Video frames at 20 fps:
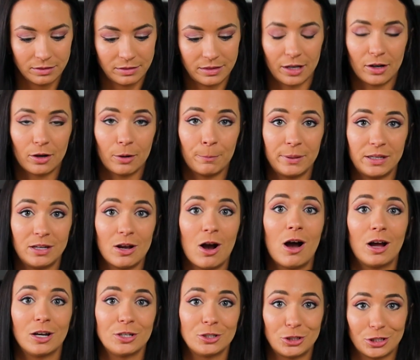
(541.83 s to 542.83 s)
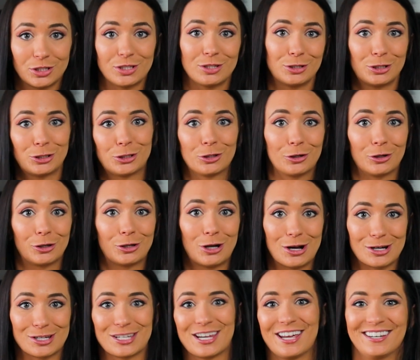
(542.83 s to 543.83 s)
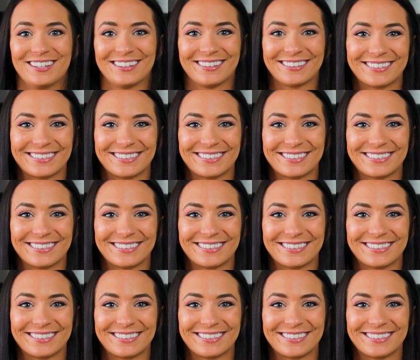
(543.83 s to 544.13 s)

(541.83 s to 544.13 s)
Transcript: that are beyond just the sugar content.